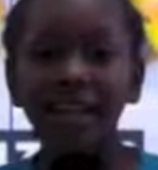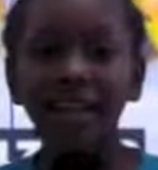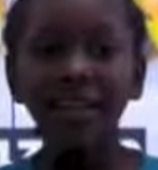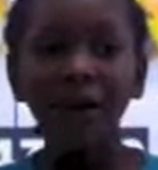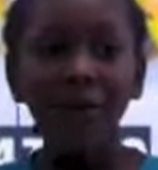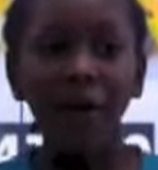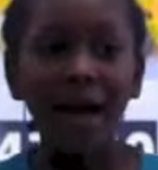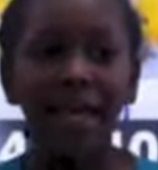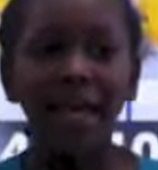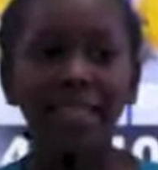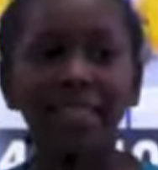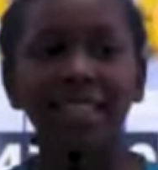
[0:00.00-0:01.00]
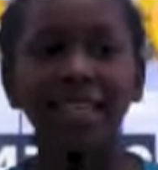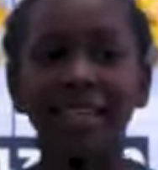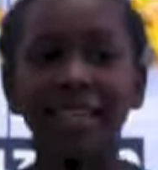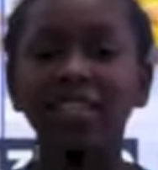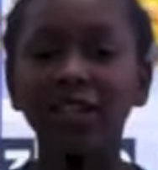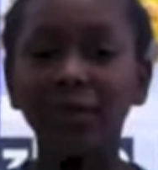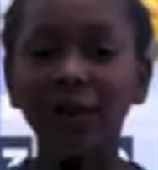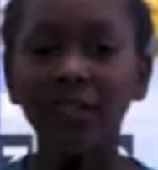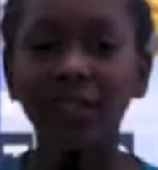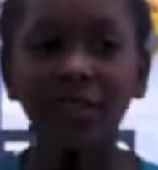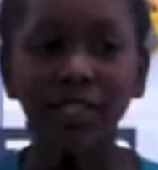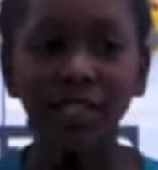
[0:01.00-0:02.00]
Hello Wildcats, and here's your
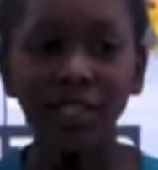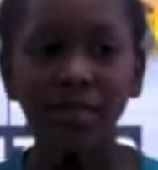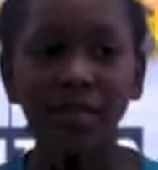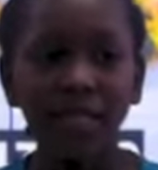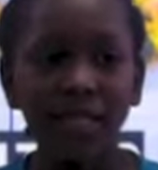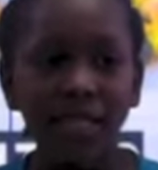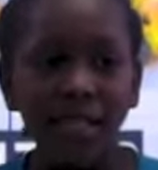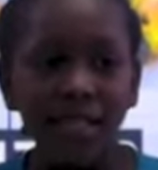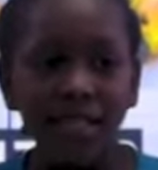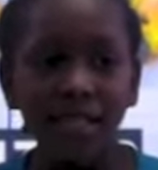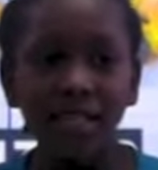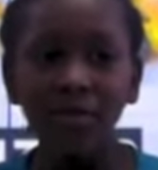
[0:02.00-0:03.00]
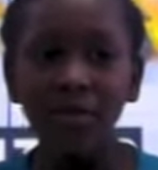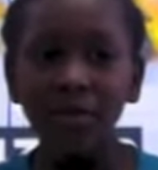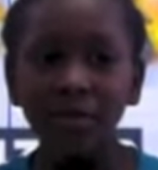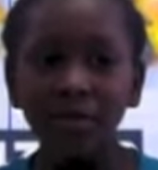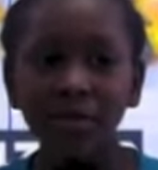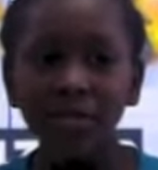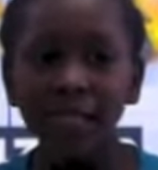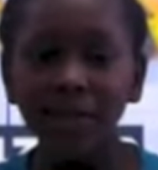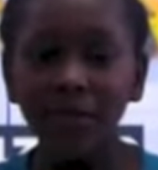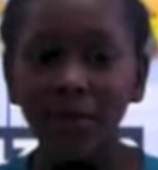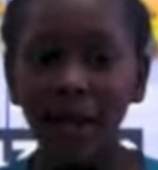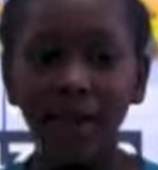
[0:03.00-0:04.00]
weather for this week. This week we will
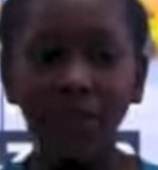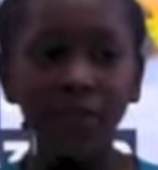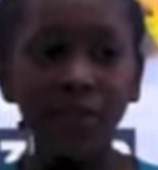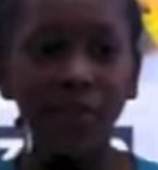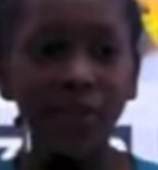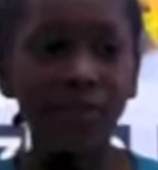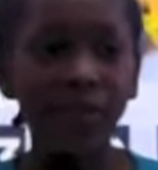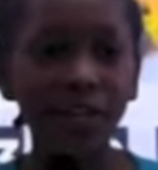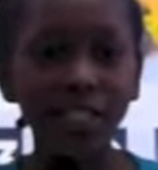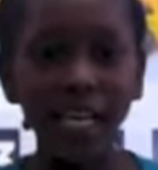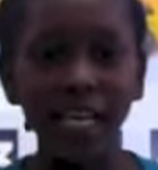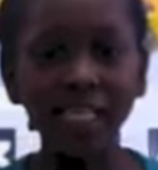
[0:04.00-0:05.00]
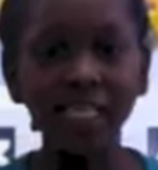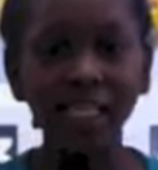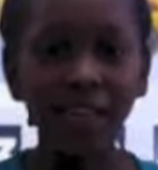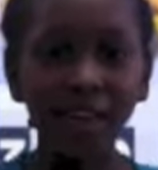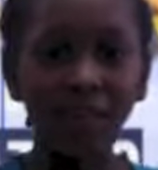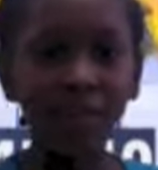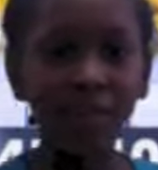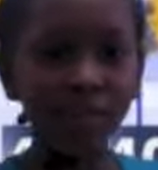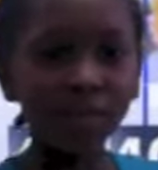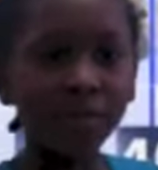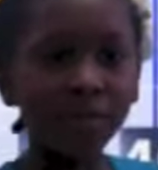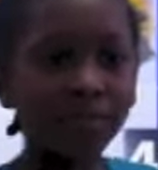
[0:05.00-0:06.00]
see rain for the first days of
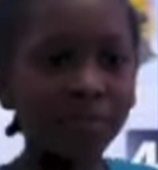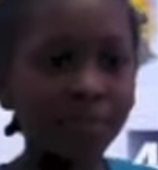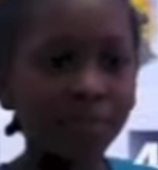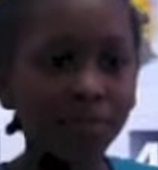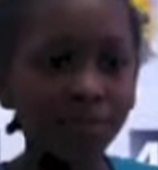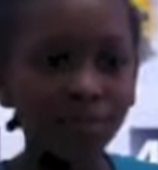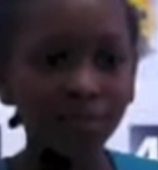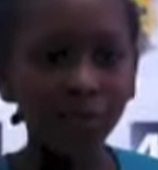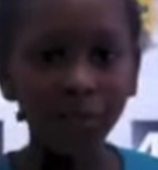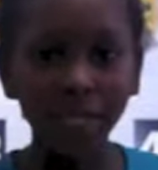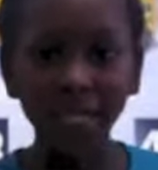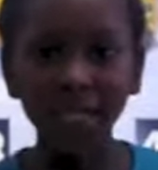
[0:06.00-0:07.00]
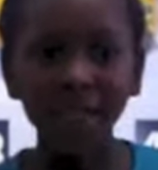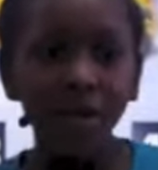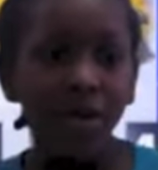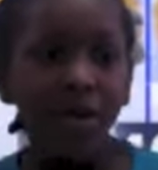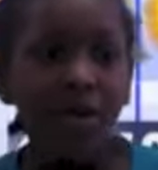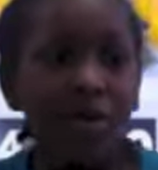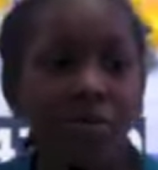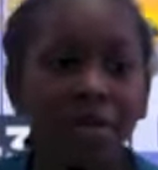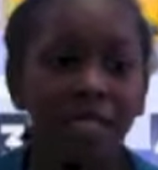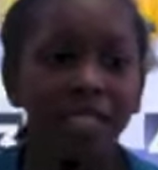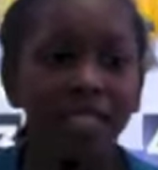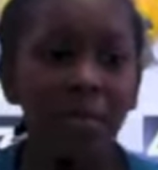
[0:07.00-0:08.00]
the week.
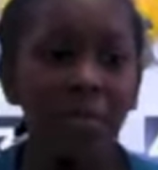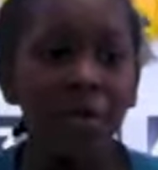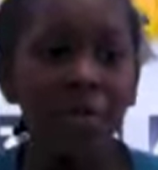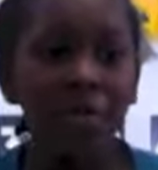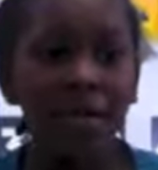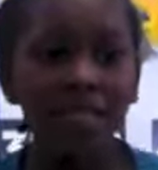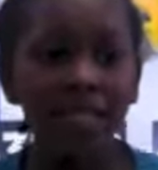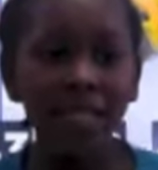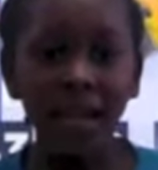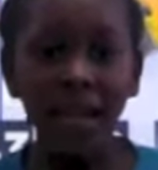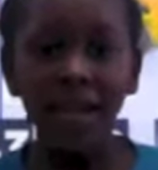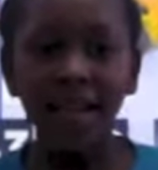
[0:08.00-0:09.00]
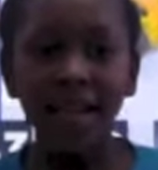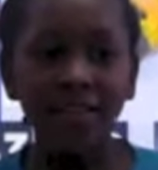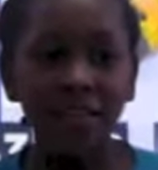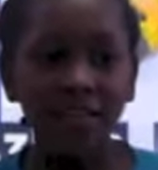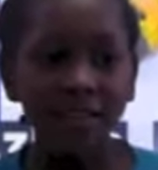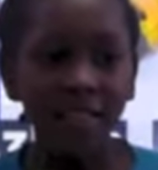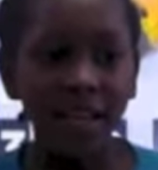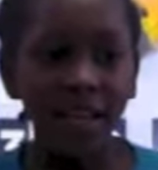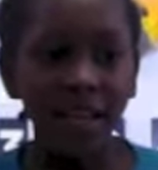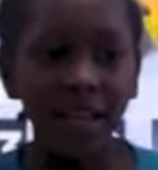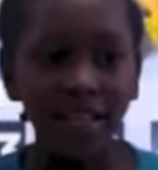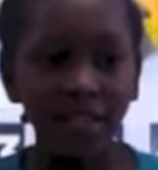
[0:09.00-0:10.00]
We'll stop on Wednesday night and
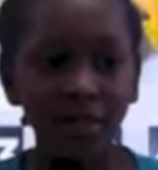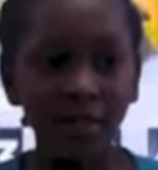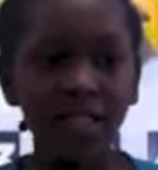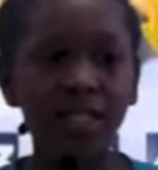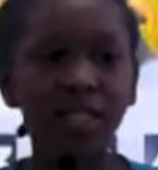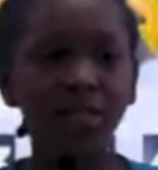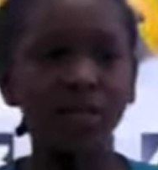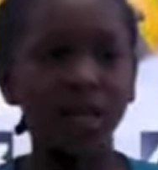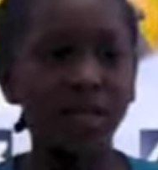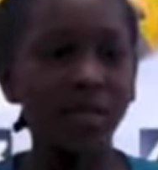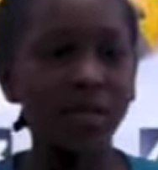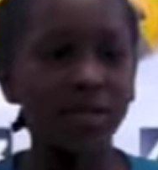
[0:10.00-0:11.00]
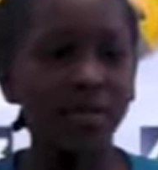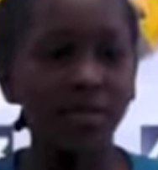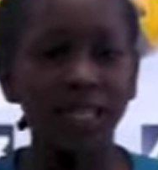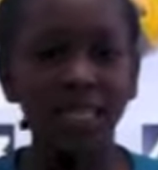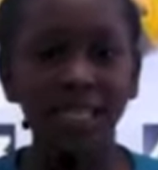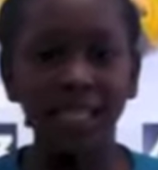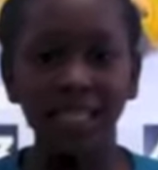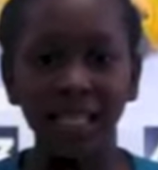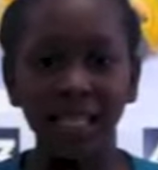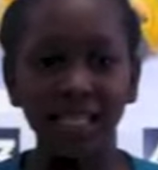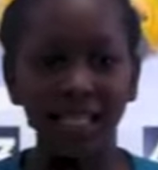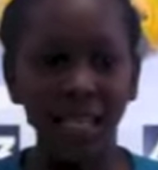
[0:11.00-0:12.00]
Thursday, and the rest of the week we'll see
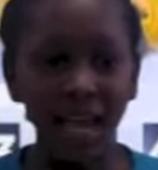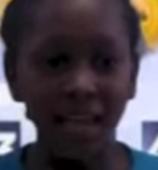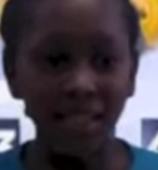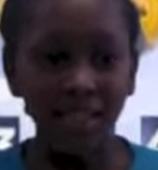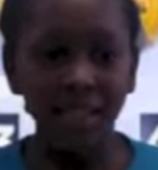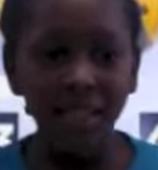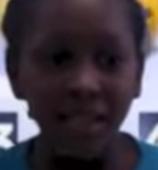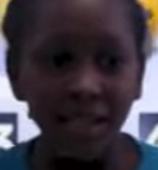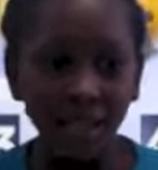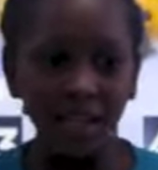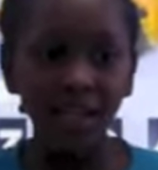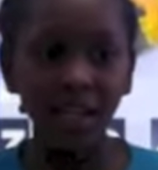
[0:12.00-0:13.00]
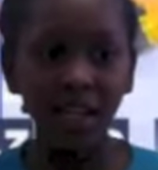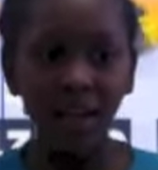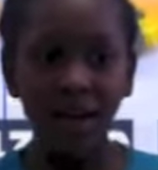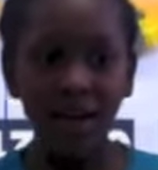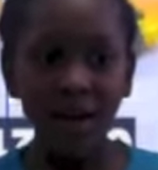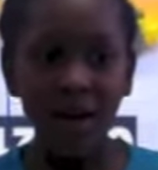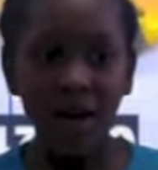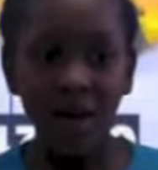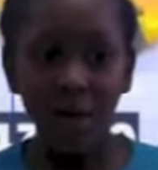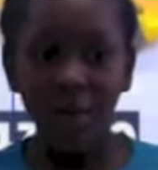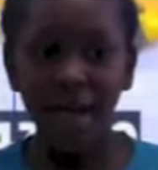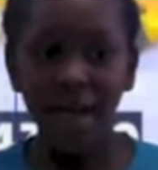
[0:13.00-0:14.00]
sunny skies. Good luck
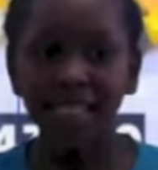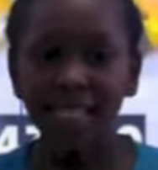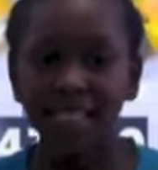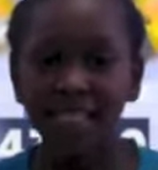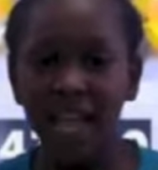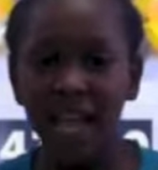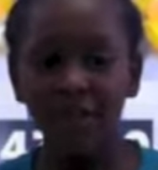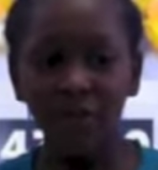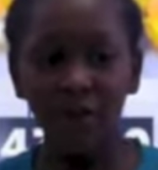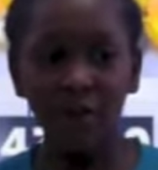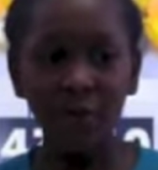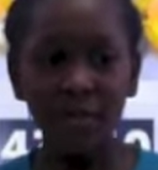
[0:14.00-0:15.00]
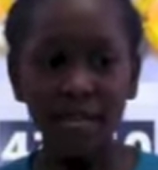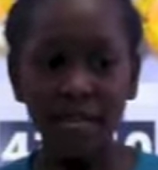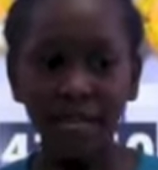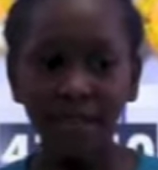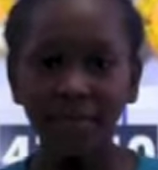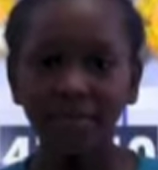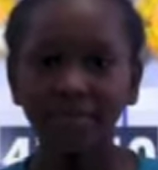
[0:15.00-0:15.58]
on PASS tests and have a great weekend.